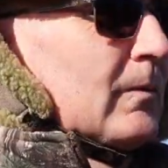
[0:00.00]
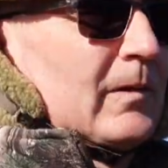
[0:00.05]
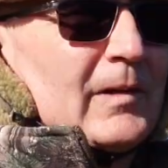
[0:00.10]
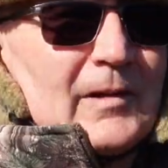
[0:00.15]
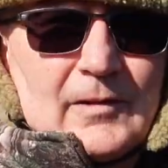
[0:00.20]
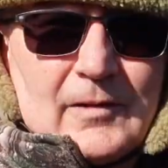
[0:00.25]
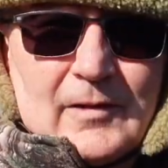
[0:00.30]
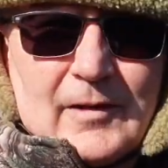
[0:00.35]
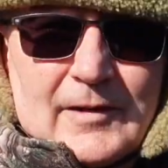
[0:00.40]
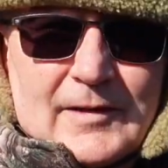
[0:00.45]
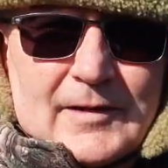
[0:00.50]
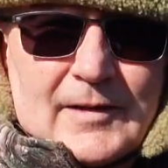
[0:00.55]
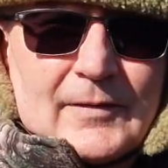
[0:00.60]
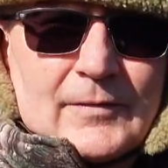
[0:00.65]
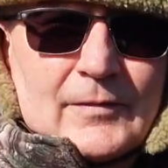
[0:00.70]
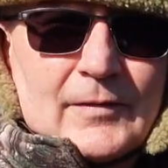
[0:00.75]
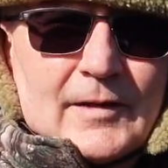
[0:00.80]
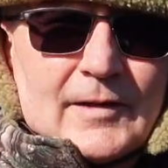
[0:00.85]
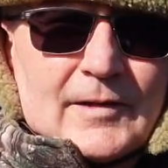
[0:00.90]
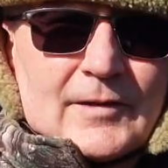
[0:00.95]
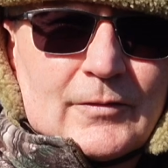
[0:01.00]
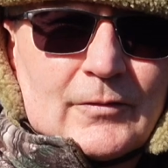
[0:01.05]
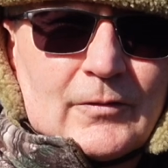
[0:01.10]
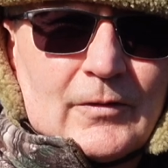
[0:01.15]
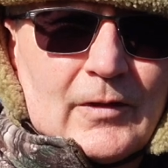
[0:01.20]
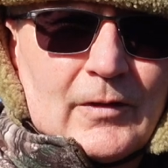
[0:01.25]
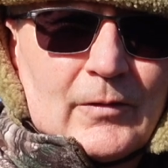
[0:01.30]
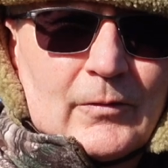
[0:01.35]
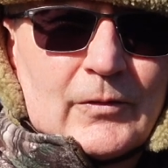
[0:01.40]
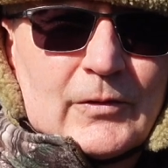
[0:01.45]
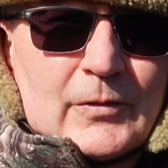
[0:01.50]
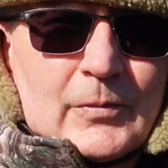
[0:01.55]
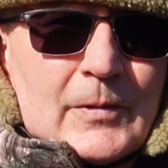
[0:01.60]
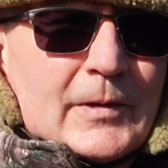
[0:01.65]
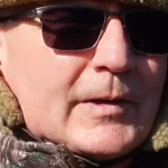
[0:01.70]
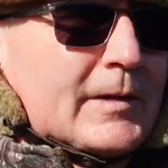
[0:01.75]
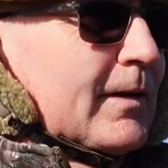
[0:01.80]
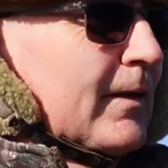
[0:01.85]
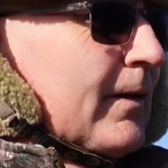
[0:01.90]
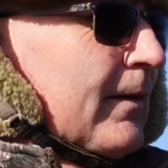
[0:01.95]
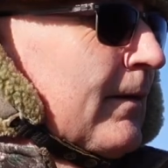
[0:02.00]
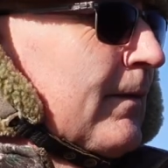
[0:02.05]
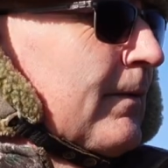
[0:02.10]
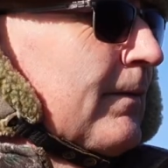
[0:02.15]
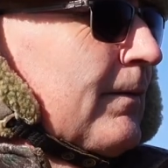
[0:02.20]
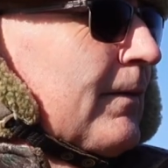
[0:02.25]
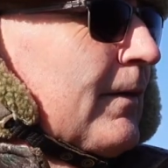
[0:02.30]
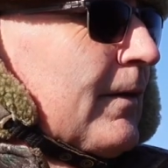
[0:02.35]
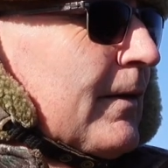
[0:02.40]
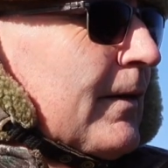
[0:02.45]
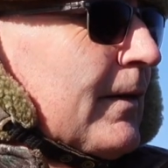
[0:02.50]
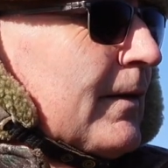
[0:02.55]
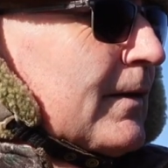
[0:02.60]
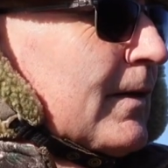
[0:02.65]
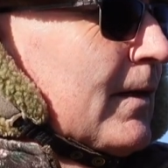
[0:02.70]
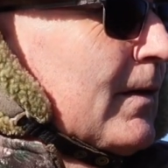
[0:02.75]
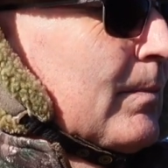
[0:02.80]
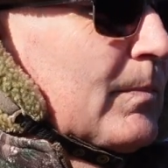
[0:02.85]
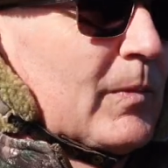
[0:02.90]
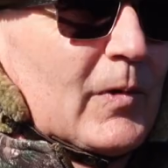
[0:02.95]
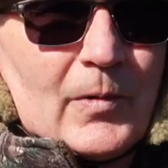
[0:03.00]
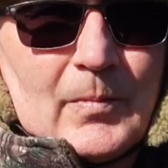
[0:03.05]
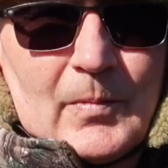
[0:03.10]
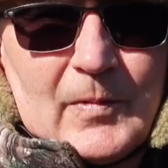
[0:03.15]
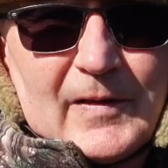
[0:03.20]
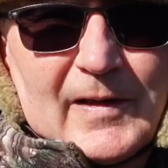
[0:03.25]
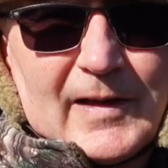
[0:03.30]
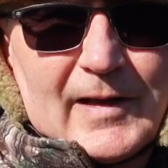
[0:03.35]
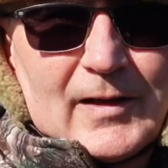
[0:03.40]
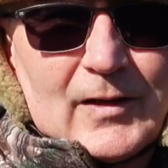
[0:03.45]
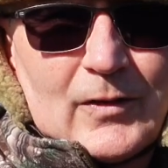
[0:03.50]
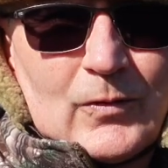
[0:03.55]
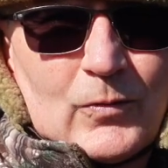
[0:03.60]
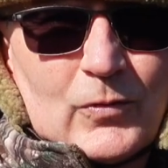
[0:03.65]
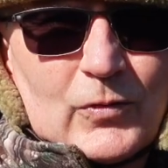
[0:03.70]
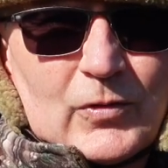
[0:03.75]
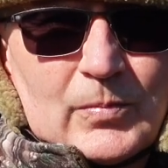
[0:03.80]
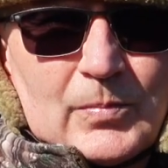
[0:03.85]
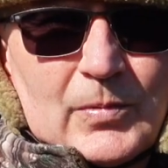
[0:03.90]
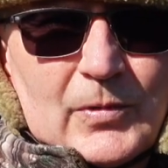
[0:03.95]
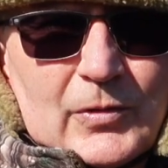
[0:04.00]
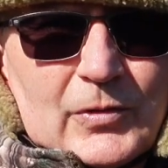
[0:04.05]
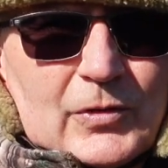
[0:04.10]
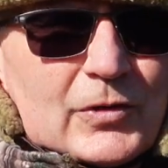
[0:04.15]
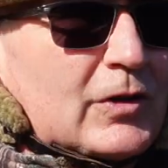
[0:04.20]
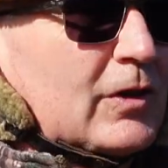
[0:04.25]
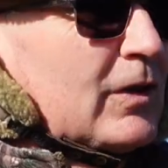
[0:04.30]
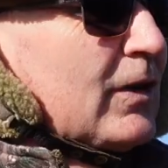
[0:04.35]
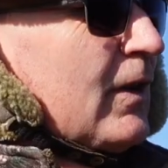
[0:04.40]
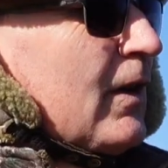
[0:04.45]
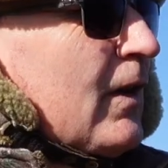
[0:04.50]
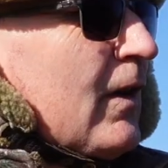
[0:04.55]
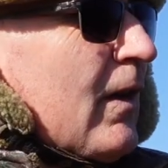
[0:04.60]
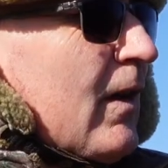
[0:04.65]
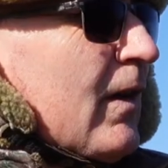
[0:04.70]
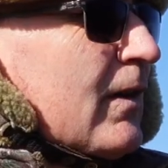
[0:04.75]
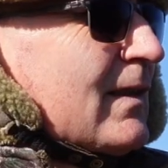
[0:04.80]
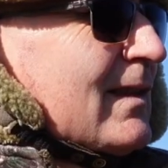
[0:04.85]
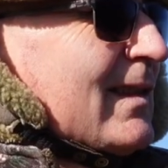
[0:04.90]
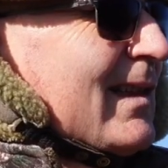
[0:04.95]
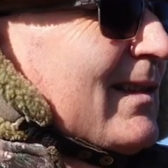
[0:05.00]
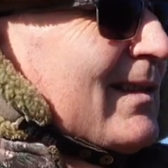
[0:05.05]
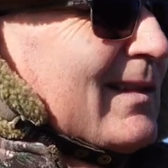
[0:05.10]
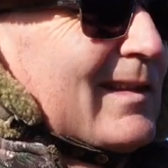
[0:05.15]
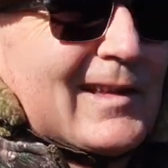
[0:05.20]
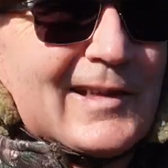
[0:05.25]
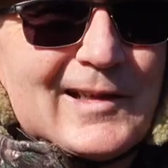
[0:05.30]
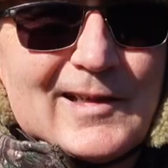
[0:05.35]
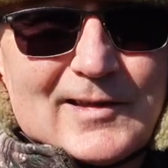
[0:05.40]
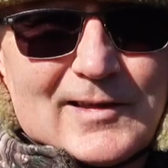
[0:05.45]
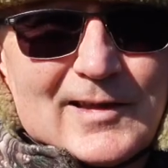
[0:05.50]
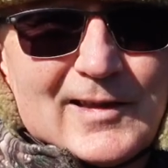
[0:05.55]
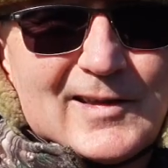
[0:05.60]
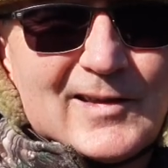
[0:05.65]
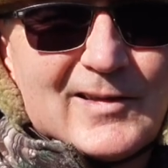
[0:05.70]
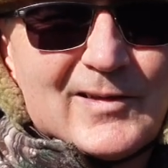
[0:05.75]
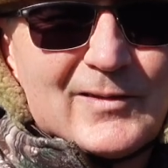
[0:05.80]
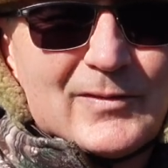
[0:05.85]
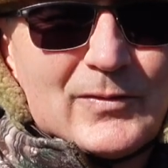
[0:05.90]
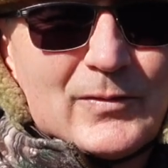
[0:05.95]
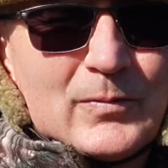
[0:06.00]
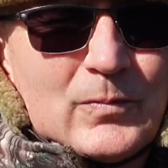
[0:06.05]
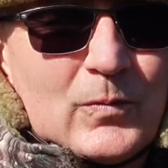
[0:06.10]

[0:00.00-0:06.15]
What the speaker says: Well, I definitely saw a little tweeter fly into the bottom of that gorse bush. I don't think it's a Dartford